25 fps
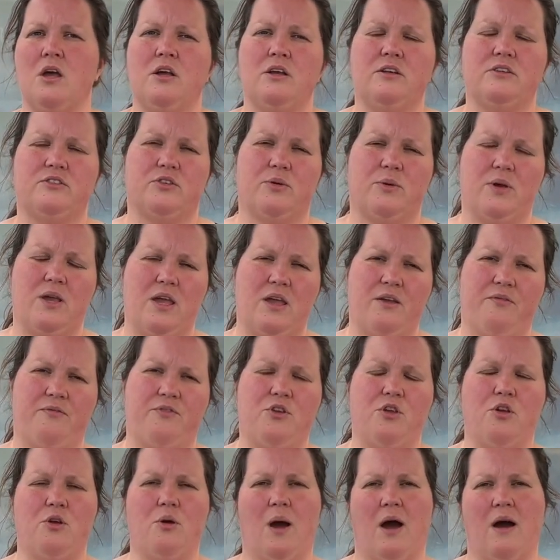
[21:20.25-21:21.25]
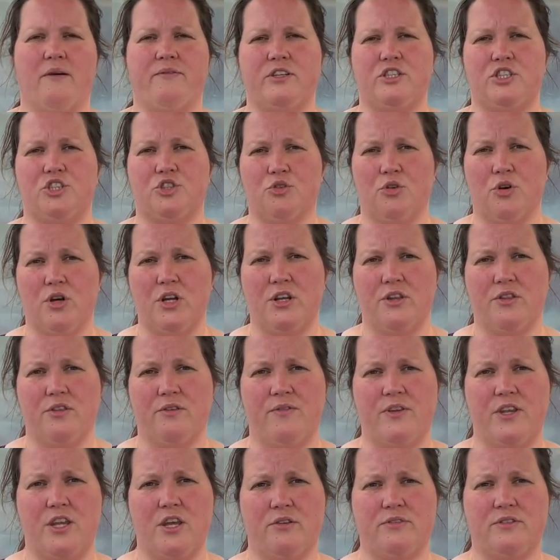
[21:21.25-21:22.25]
So if you have enjoyed the
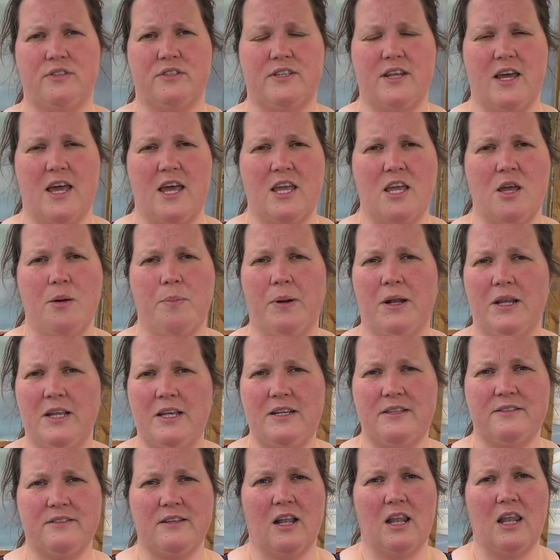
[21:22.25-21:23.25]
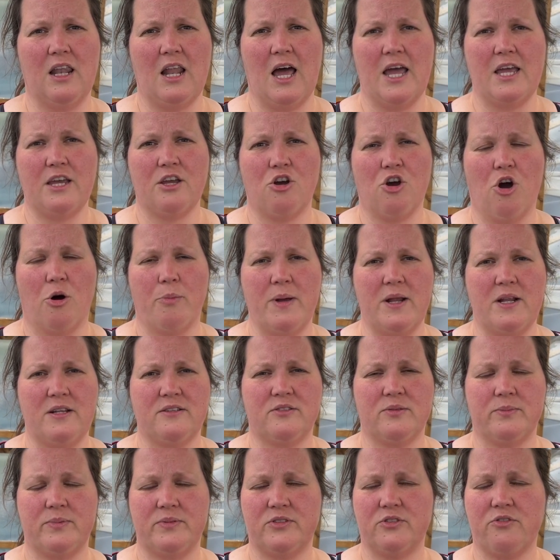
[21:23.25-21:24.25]
video today, please like, comment and
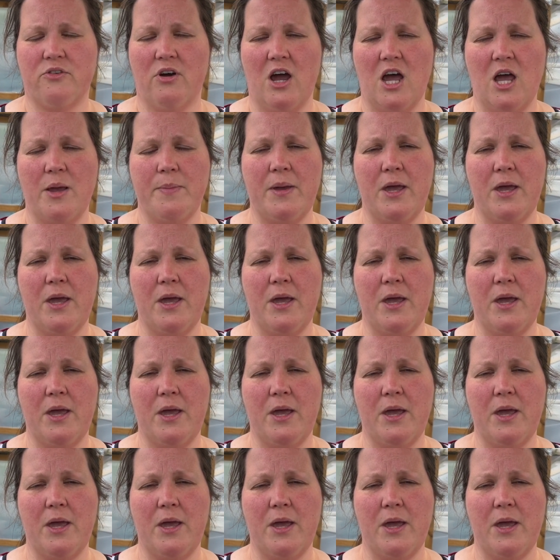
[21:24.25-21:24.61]
subscribe.